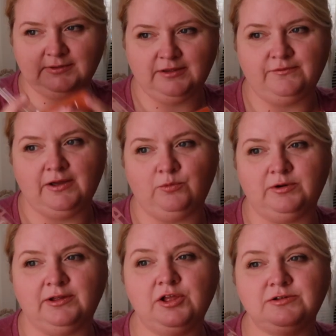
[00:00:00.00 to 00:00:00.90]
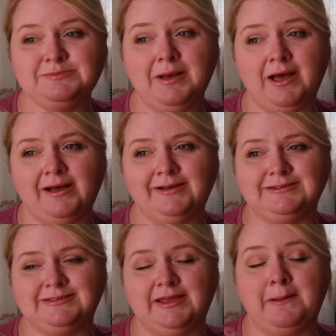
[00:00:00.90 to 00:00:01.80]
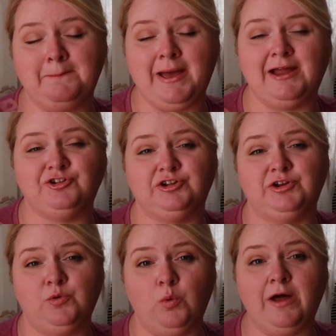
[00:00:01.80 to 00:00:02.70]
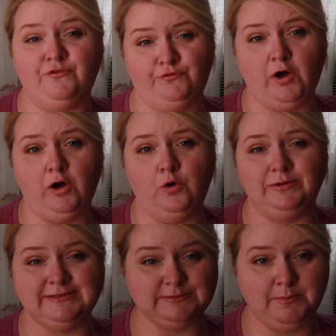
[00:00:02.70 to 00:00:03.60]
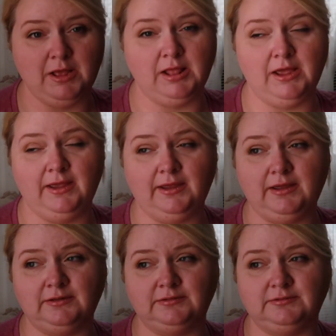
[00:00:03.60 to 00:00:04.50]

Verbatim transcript: If I were to close my eyes and imagine what fall would smell like,